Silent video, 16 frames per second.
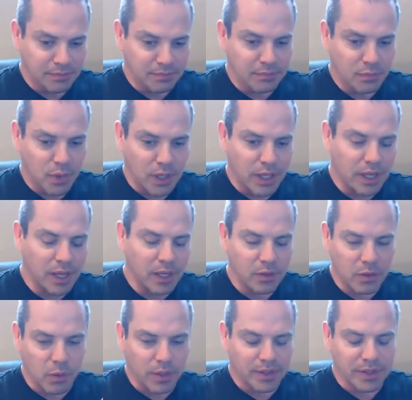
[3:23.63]
Well, I
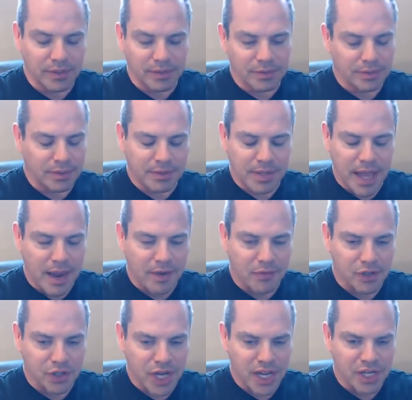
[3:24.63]
don't know what the the
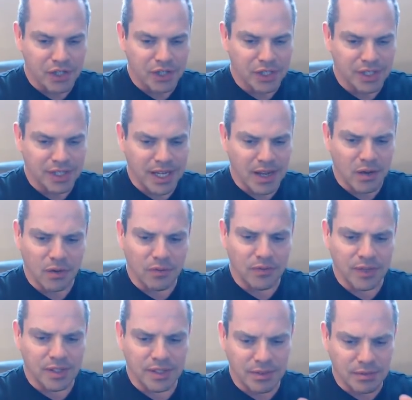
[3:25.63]
average age is now. If
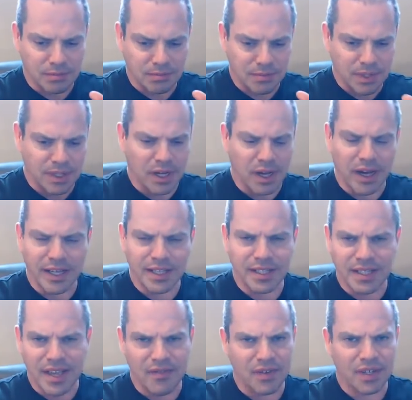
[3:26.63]
it's in the high
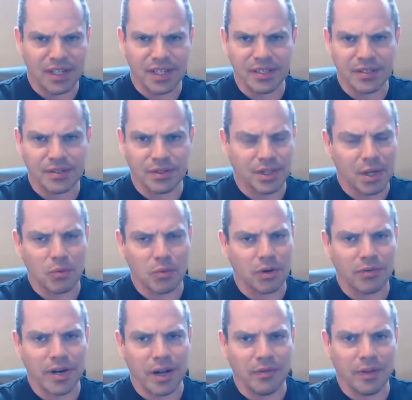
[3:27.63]
70s or somewhere
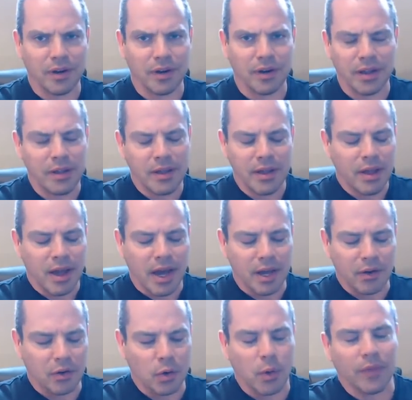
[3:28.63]
around there, I I
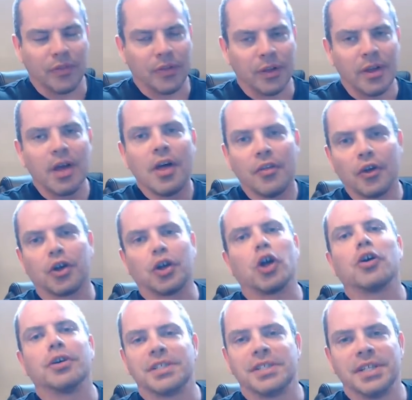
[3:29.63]
don't know what the the
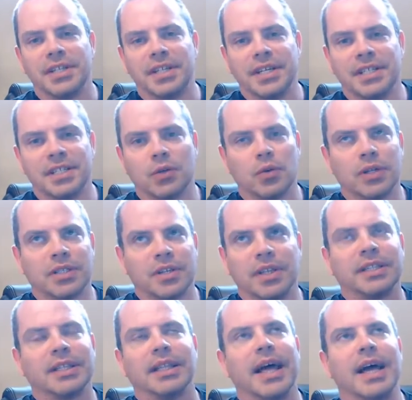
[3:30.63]
current statistic was. I
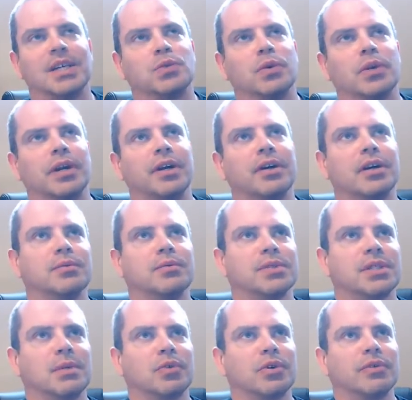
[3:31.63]
think the last one I heard was
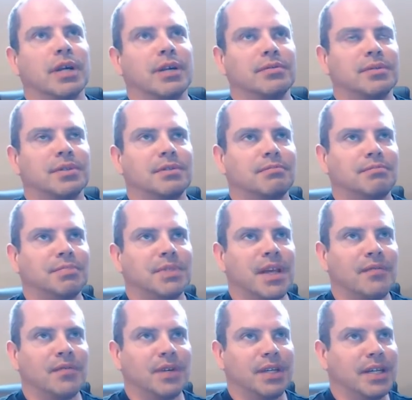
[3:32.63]
somewhere around
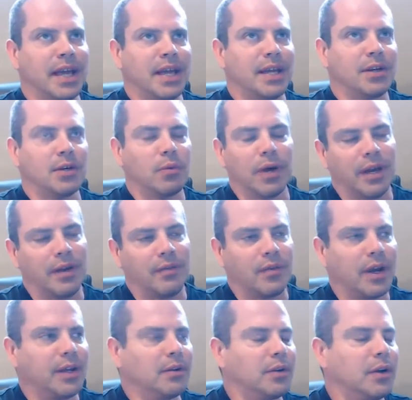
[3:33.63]
78 or whatever.
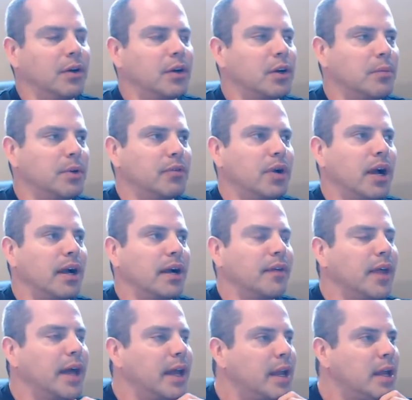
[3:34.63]
I don't know. I could be wrong
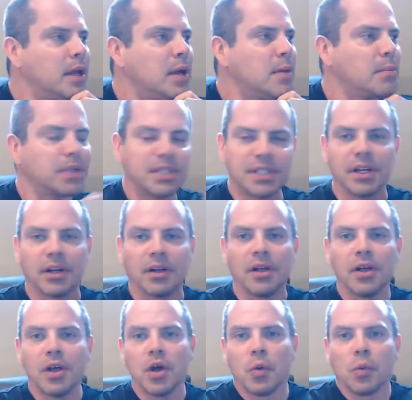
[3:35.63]
on that, but still,
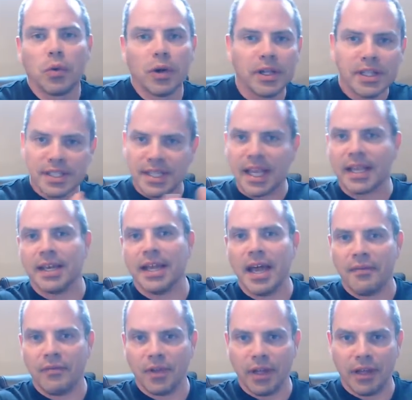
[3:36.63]
we're in the second
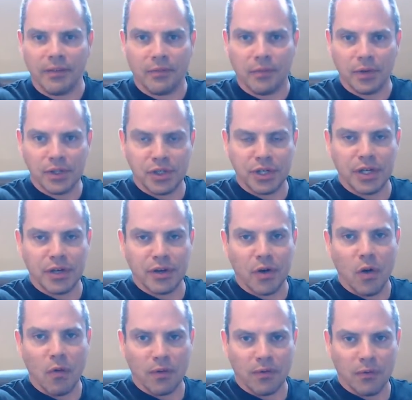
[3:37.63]
half of life once you hit
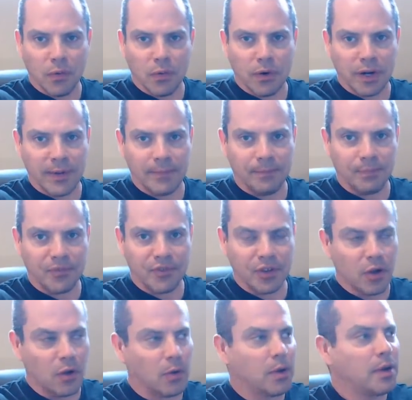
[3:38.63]
over 40.
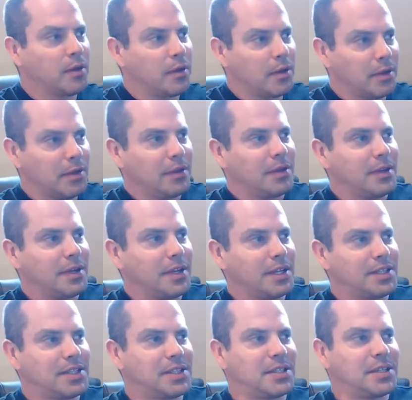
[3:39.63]
So
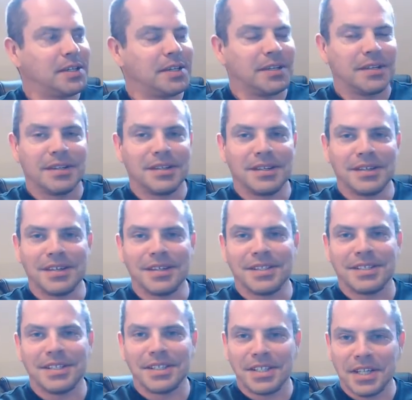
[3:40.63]
it's
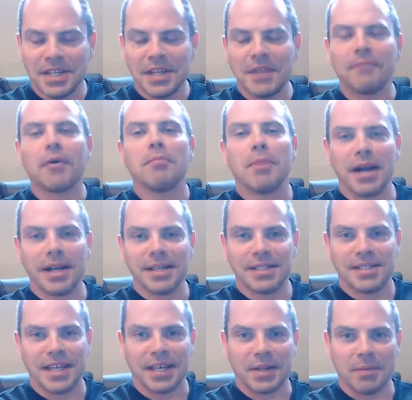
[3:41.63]
it's it's a different
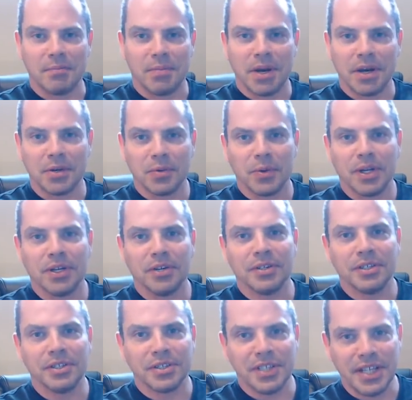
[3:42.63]
mindset compared to when you're
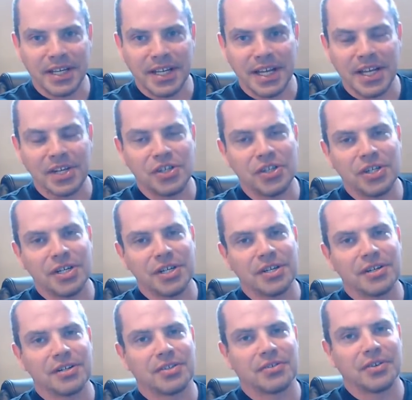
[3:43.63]
in your teenage
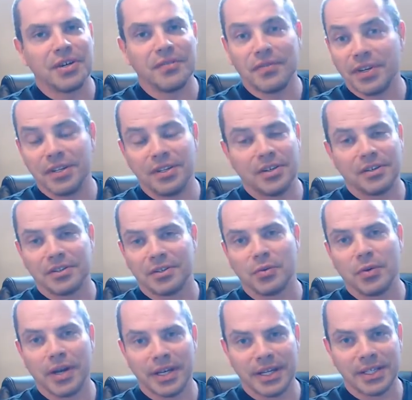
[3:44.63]
years or even in your
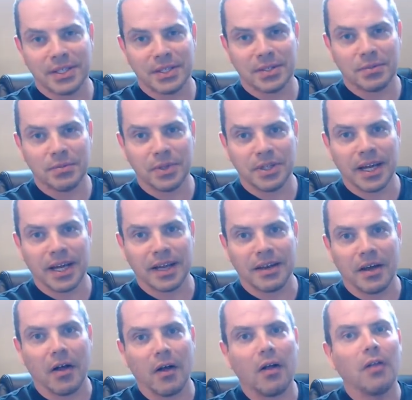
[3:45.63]
20s when you got
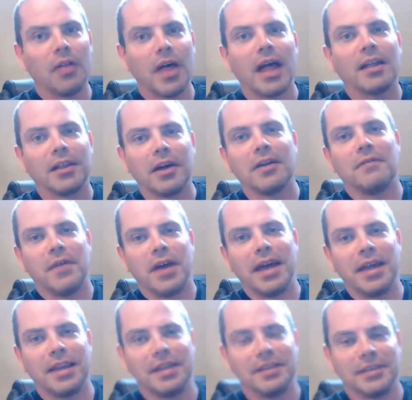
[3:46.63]
all that life
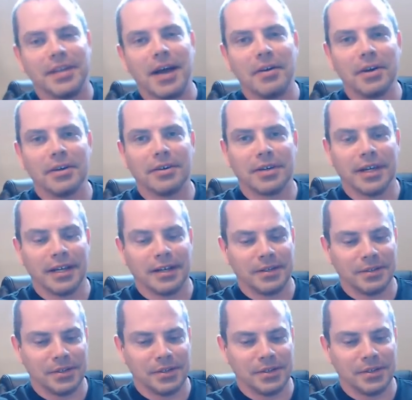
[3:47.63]
ahead of you now you're looking at